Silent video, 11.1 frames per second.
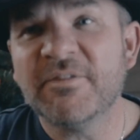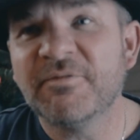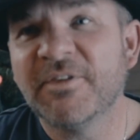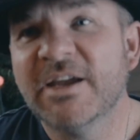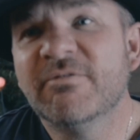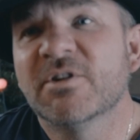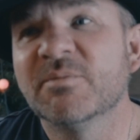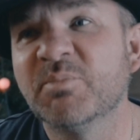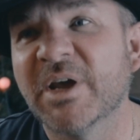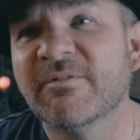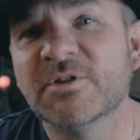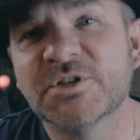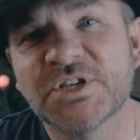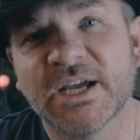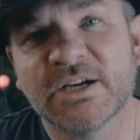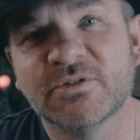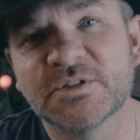favorite beverage
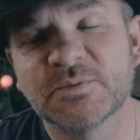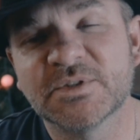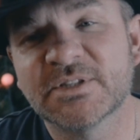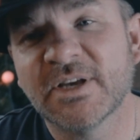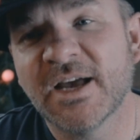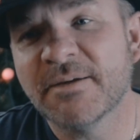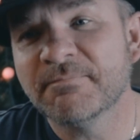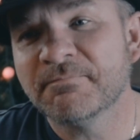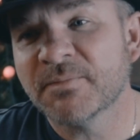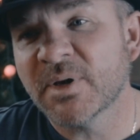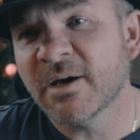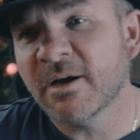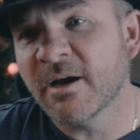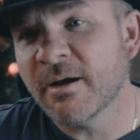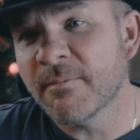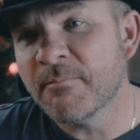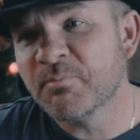at Christmas time
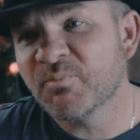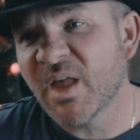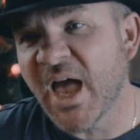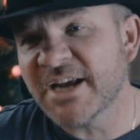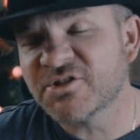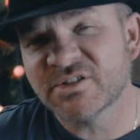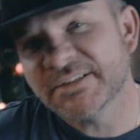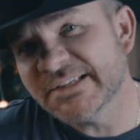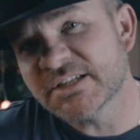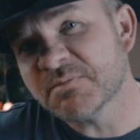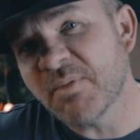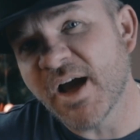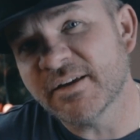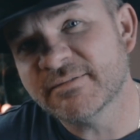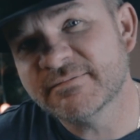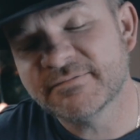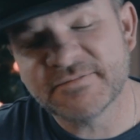um, actually is my
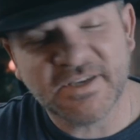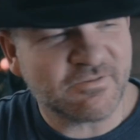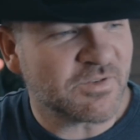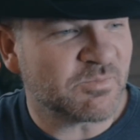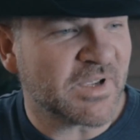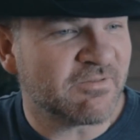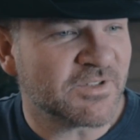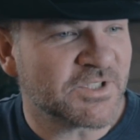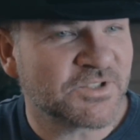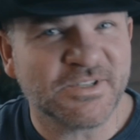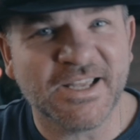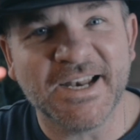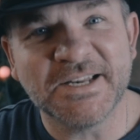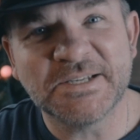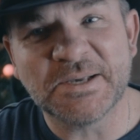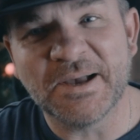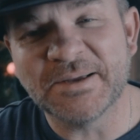favorite beverage at any
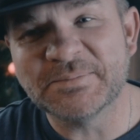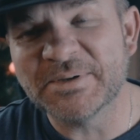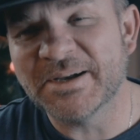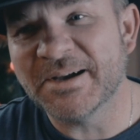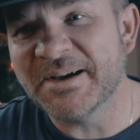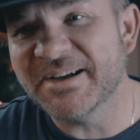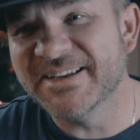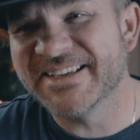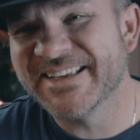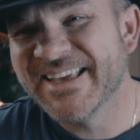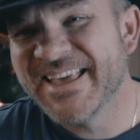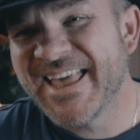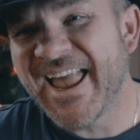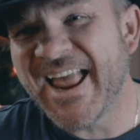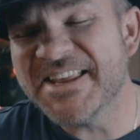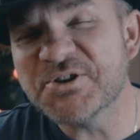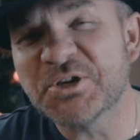time. Uh,
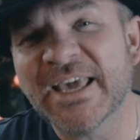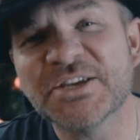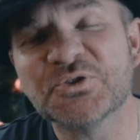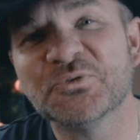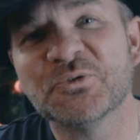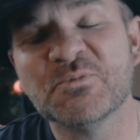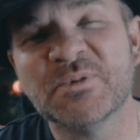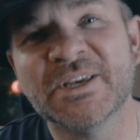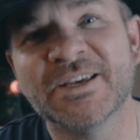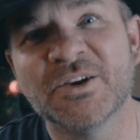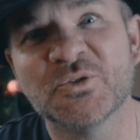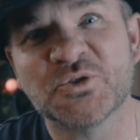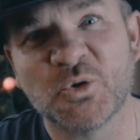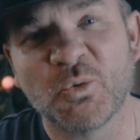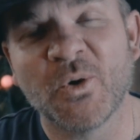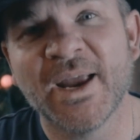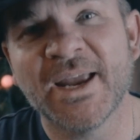any occasion for me goes
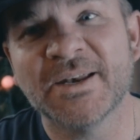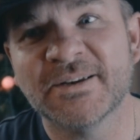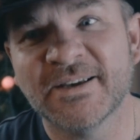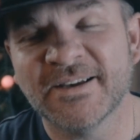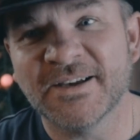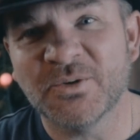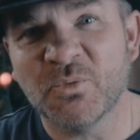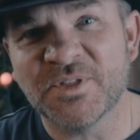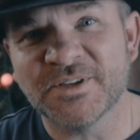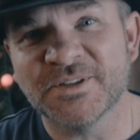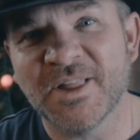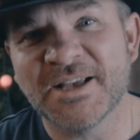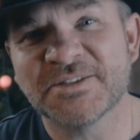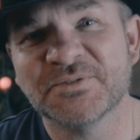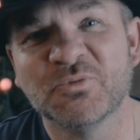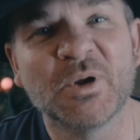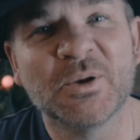great uh, with a glass
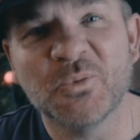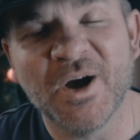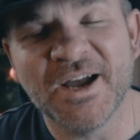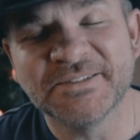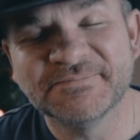of red wine.